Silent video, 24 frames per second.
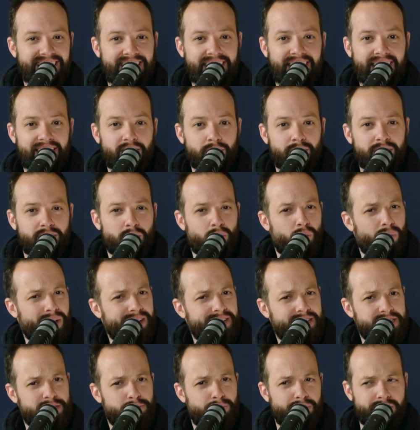can I go into
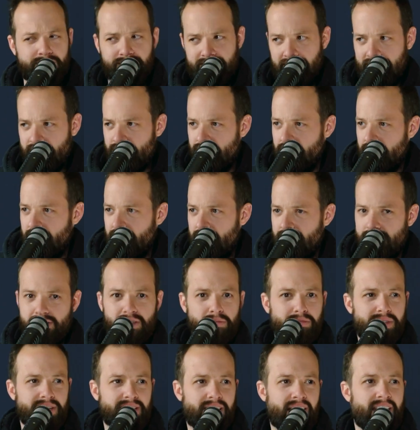witness protection or
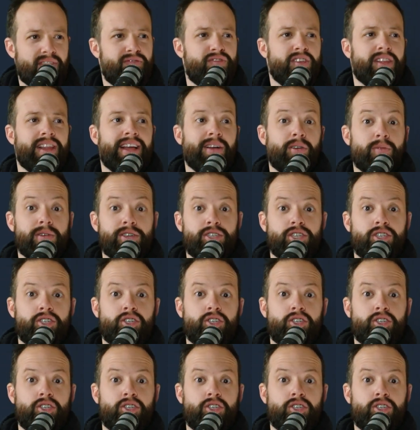something? I feel like we should